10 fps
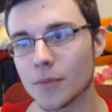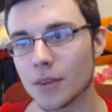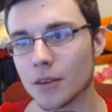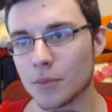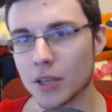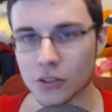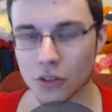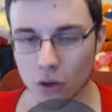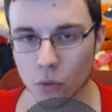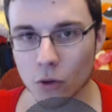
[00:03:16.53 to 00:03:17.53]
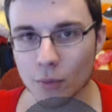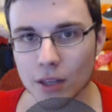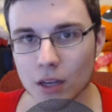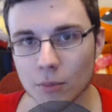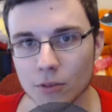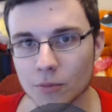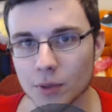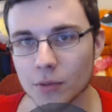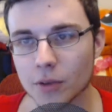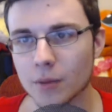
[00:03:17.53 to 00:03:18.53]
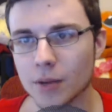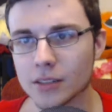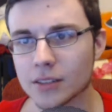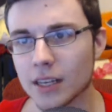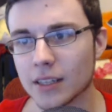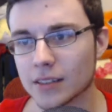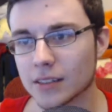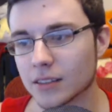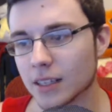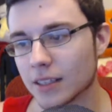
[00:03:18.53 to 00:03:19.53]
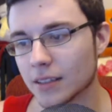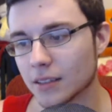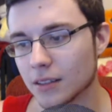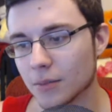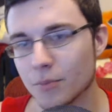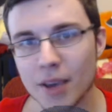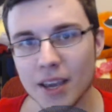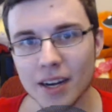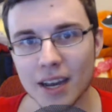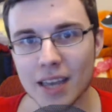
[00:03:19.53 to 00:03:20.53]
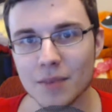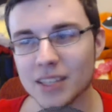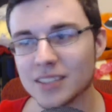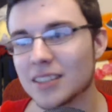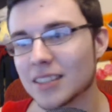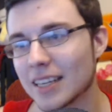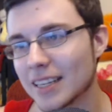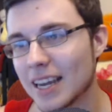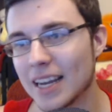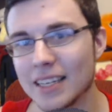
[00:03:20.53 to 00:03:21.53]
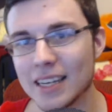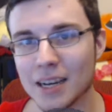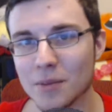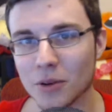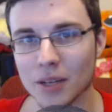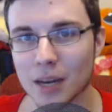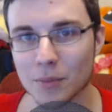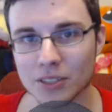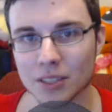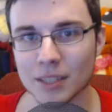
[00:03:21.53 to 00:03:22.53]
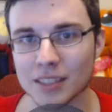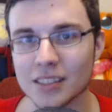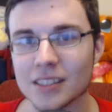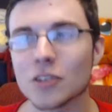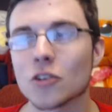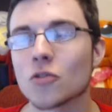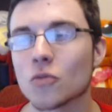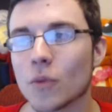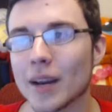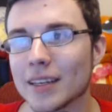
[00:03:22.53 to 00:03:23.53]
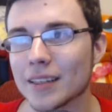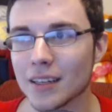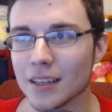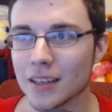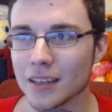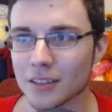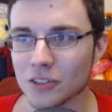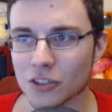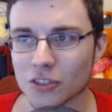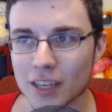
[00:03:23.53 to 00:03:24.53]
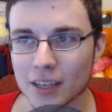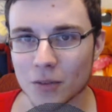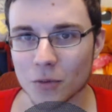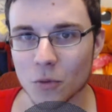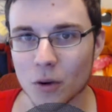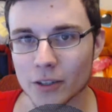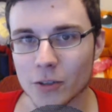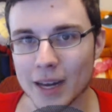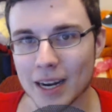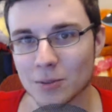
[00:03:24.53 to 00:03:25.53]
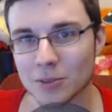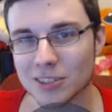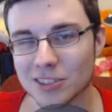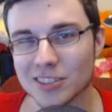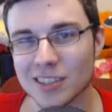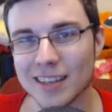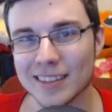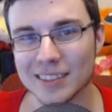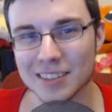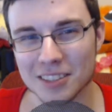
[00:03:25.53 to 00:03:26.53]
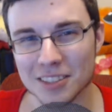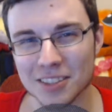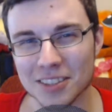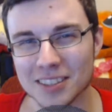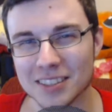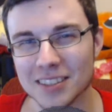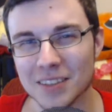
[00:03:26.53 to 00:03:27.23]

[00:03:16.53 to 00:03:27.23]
because there will be the couple of people. And I'm not saying this is like, man, I hate my scene. Like 99.9% of my scene, great. Just like 1 or 2 bad apples. It's just like, oh, this,